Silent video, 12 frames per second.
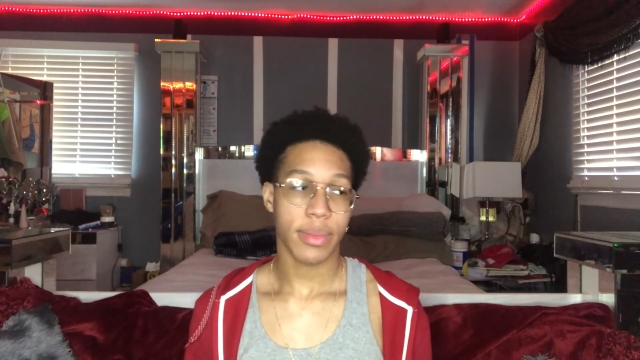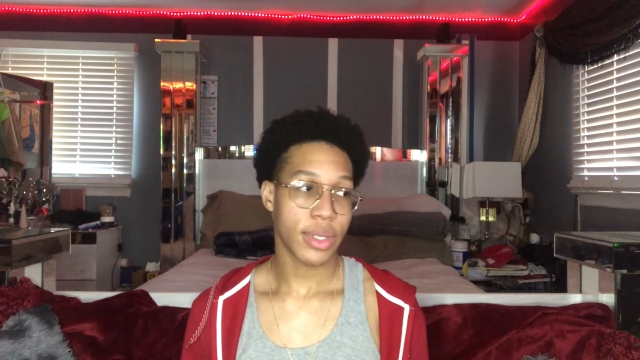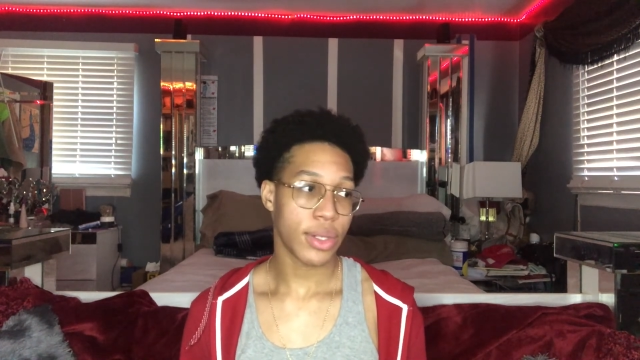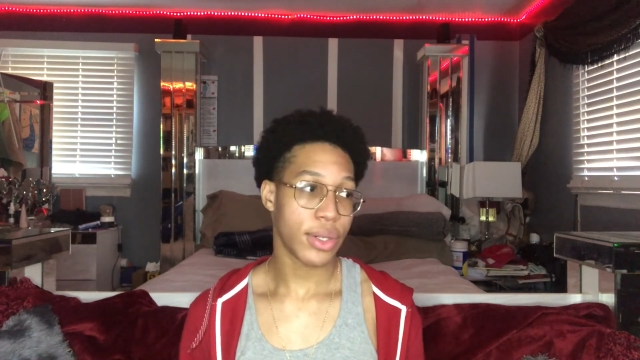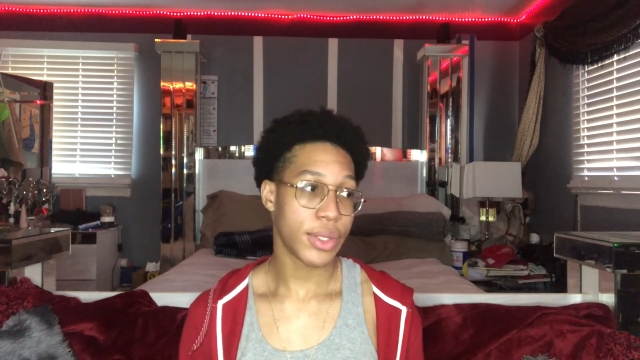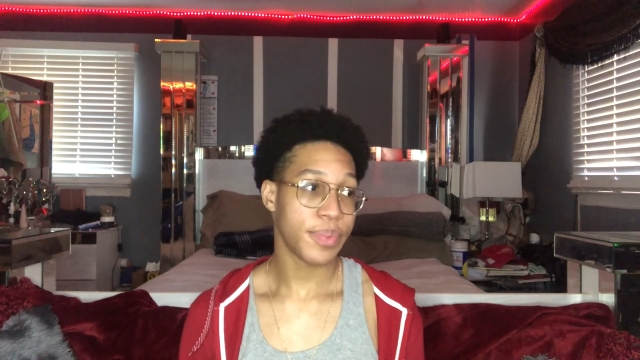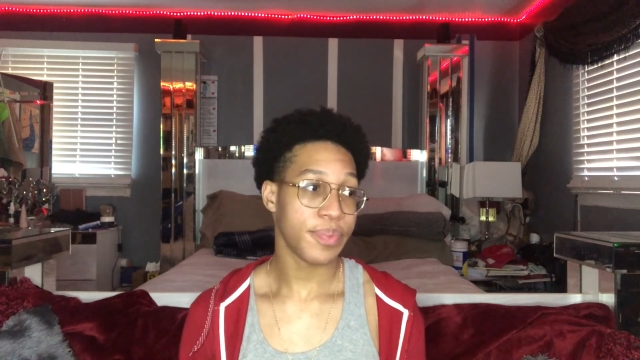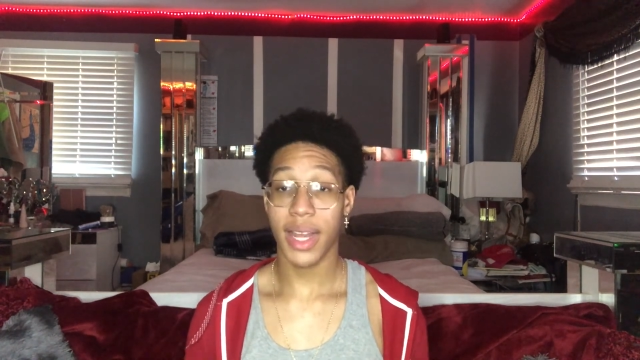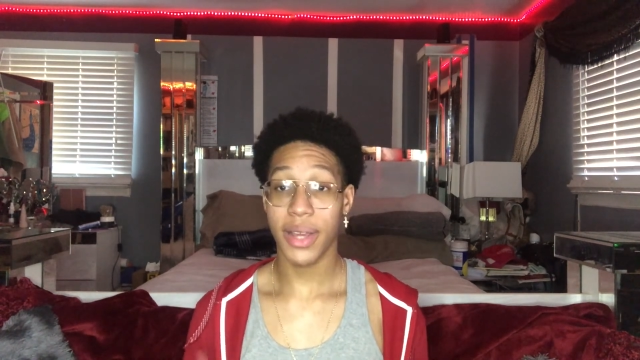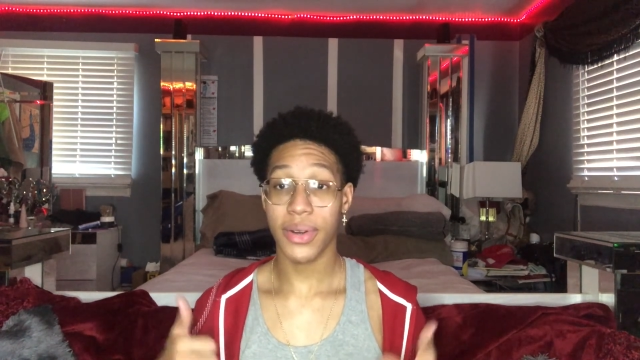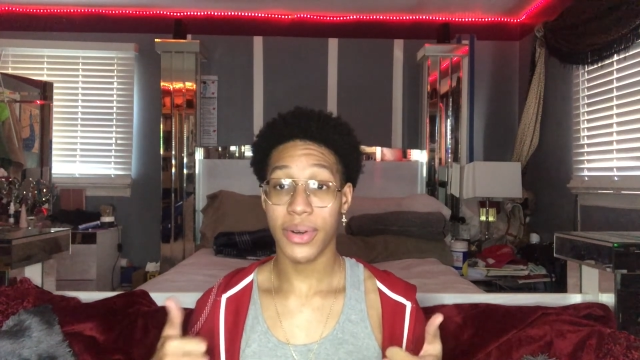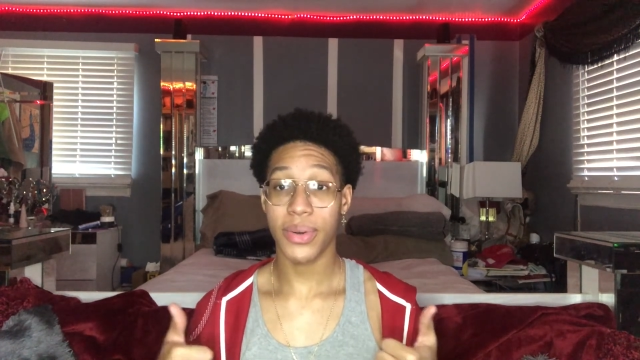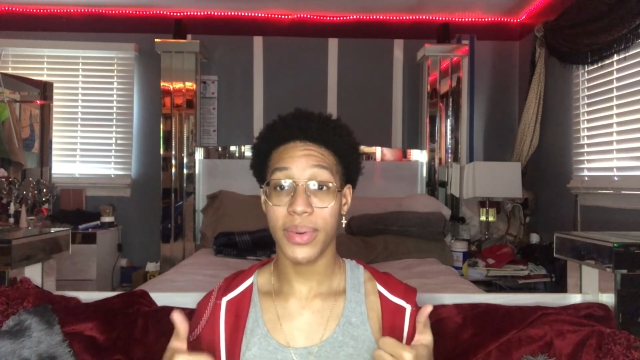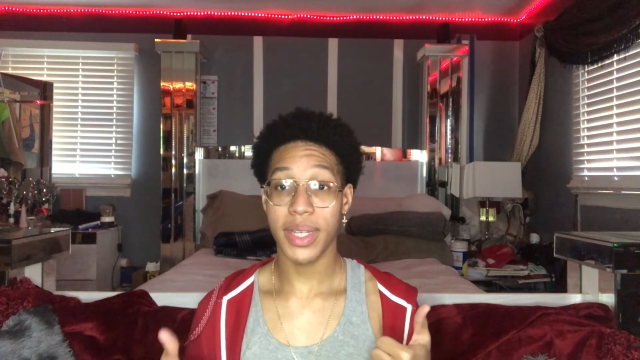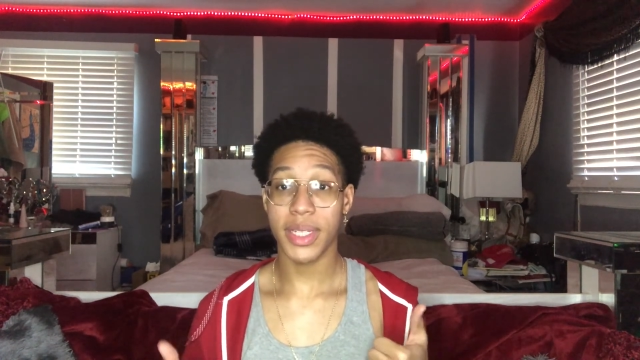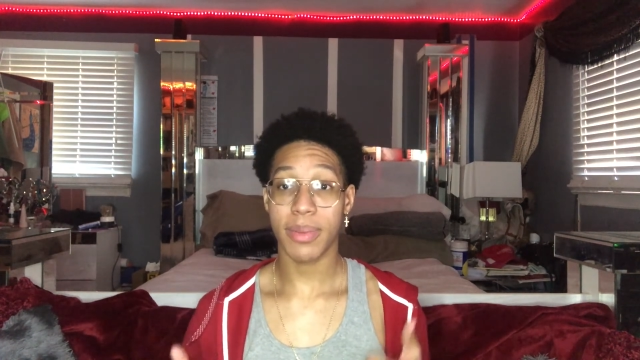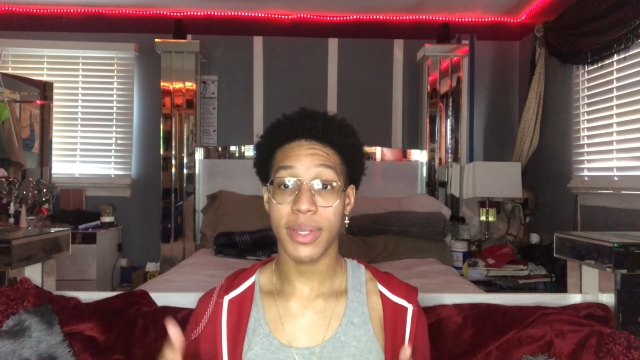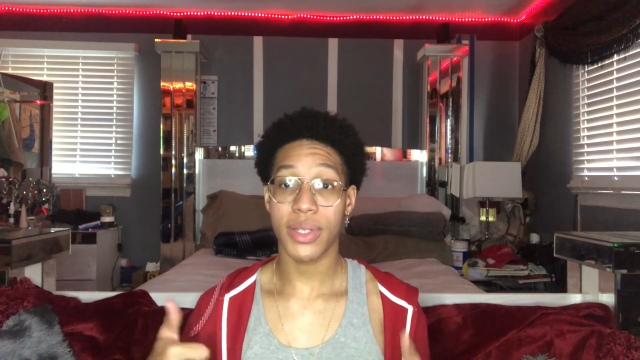So like
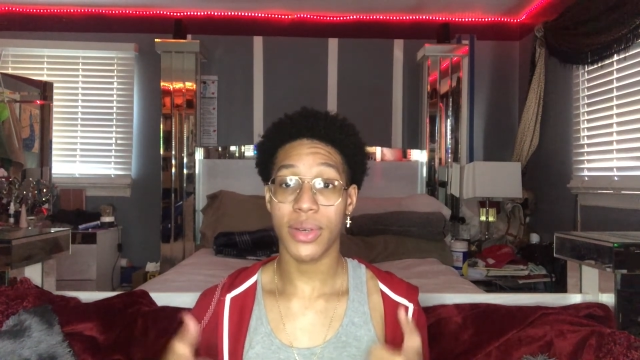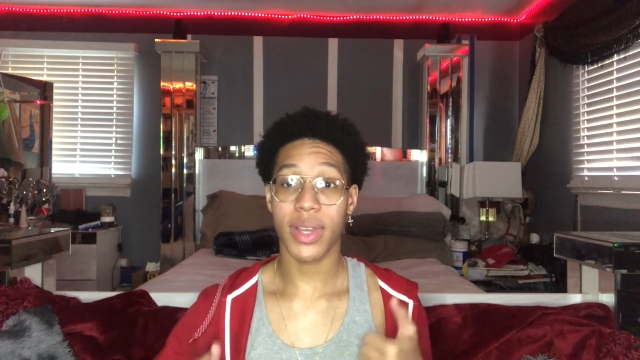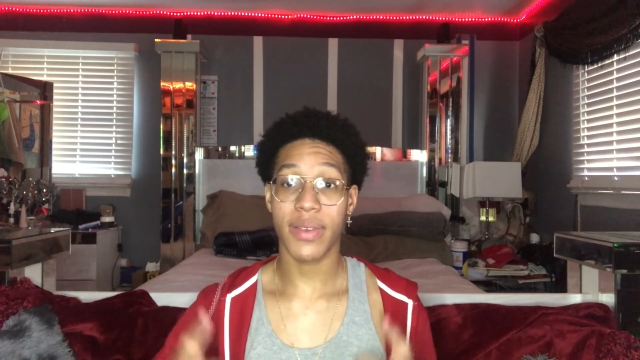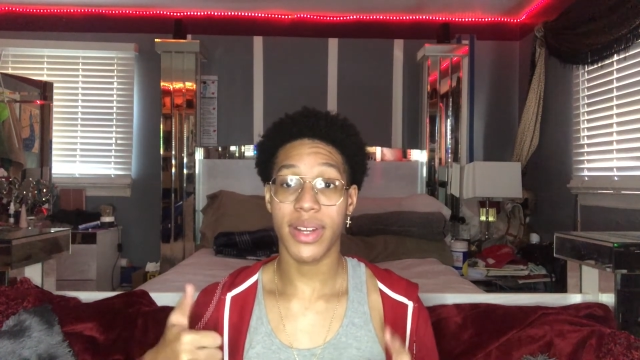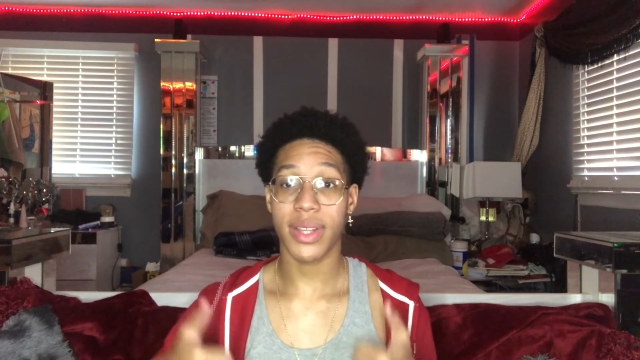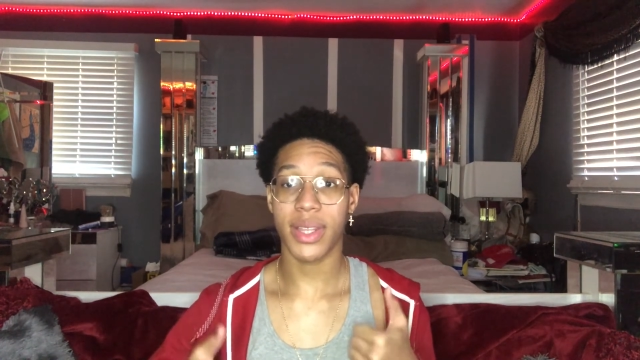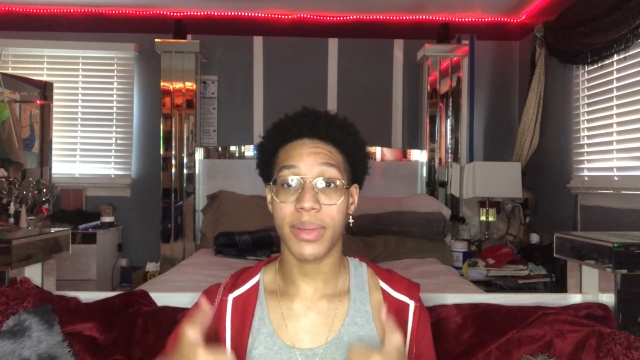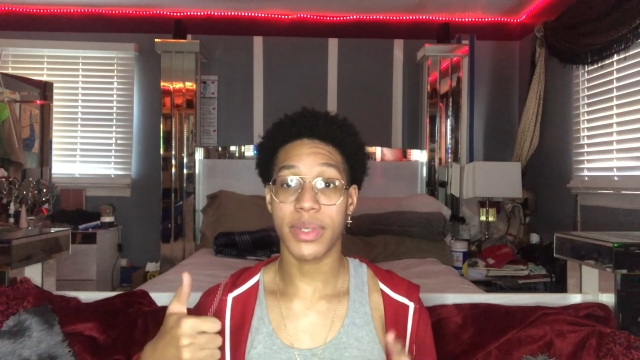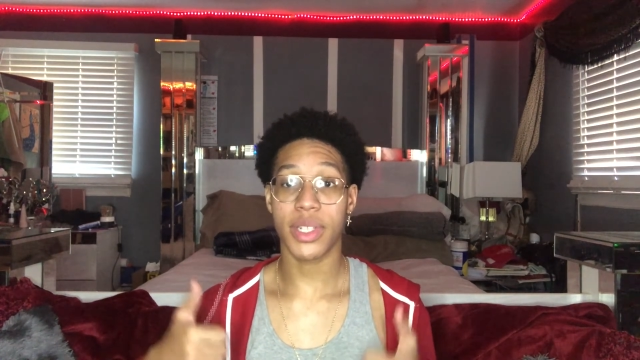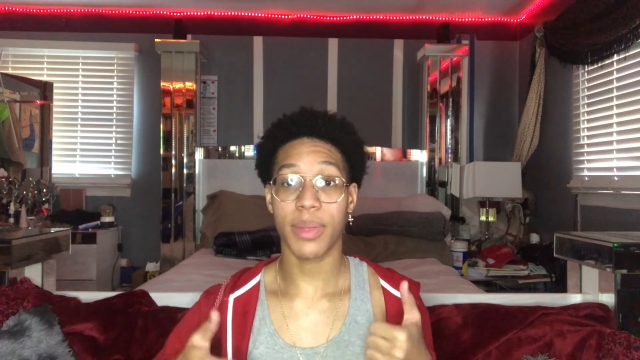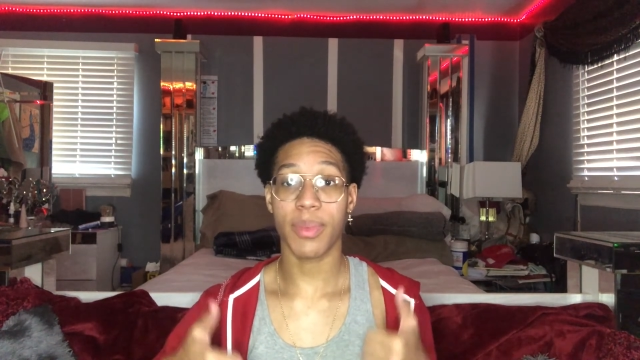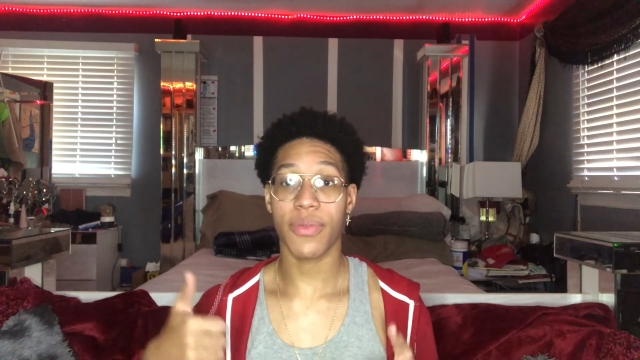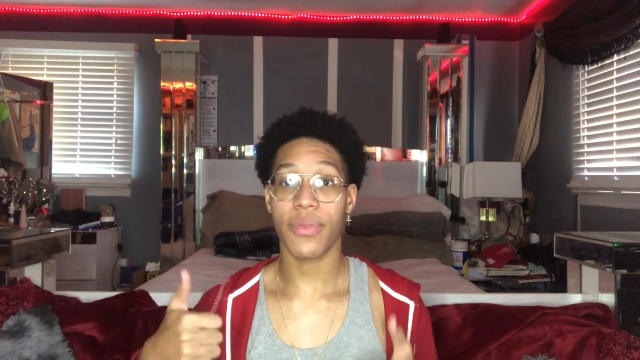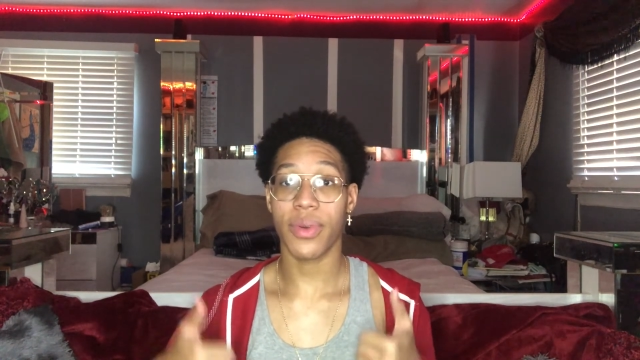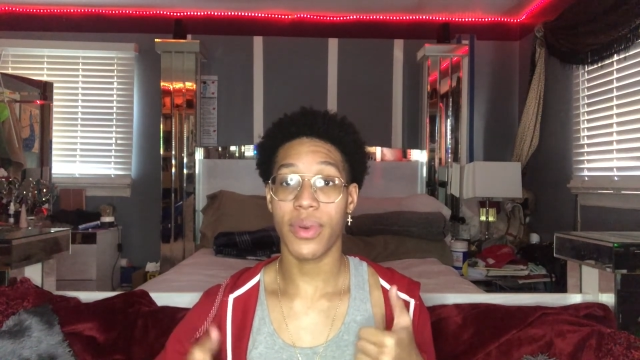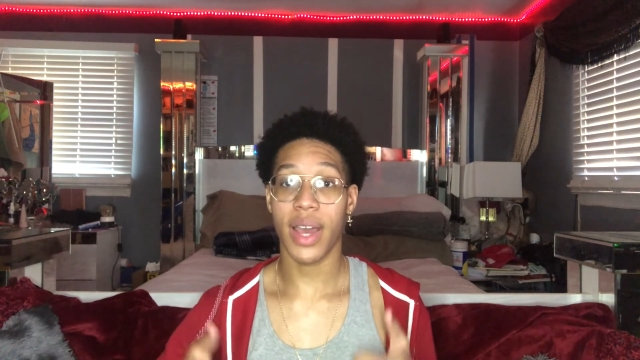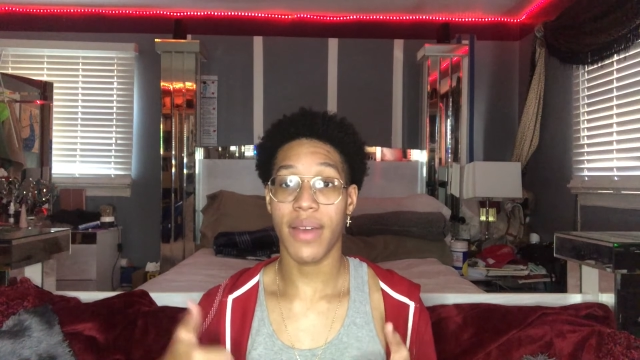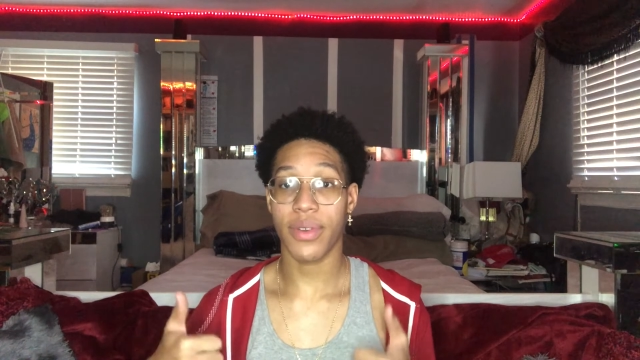always, please go give it a thumbs up if
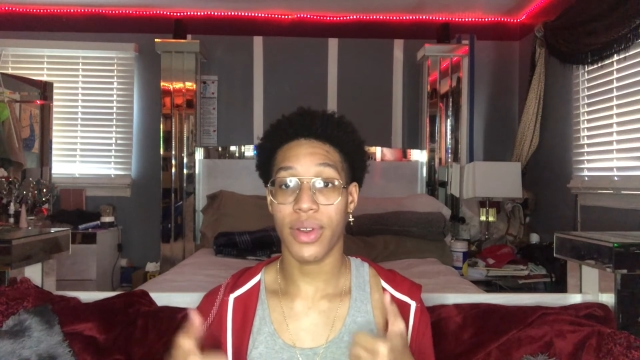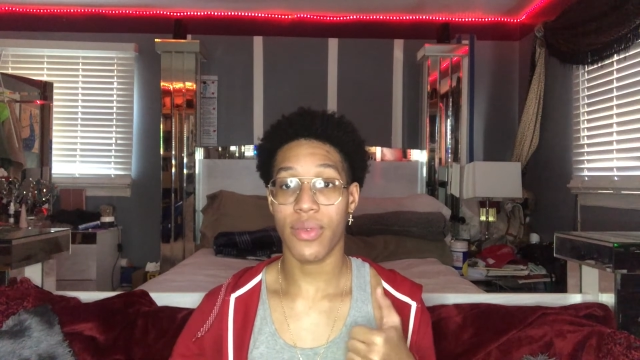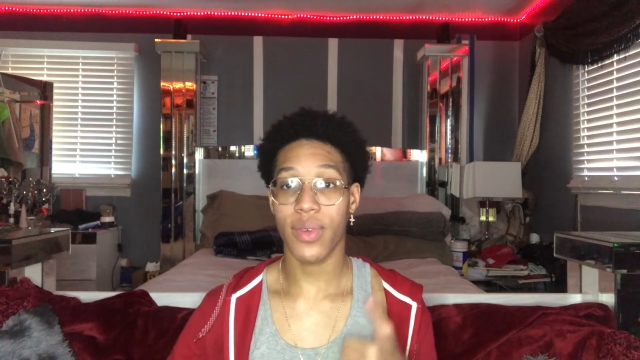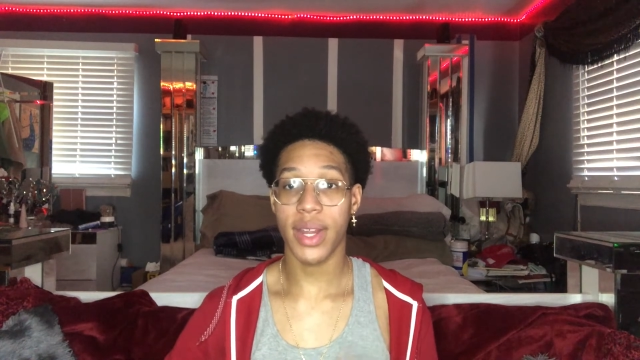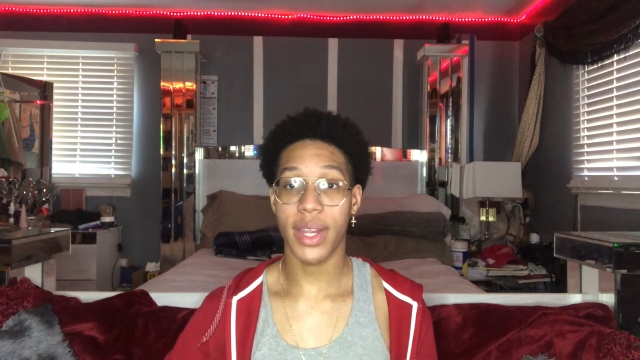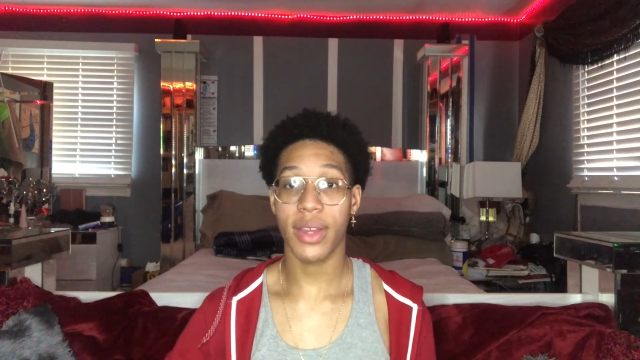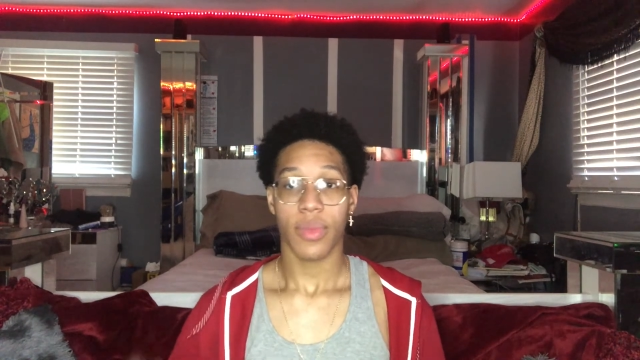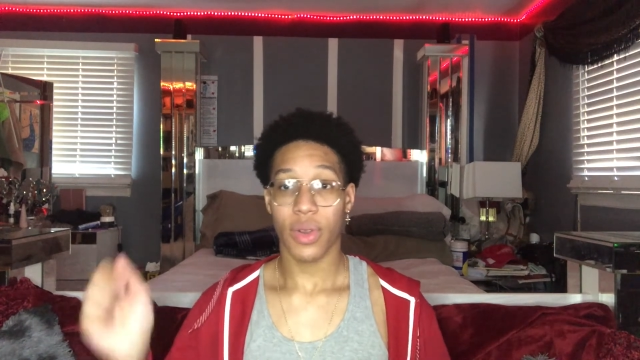you haven't already.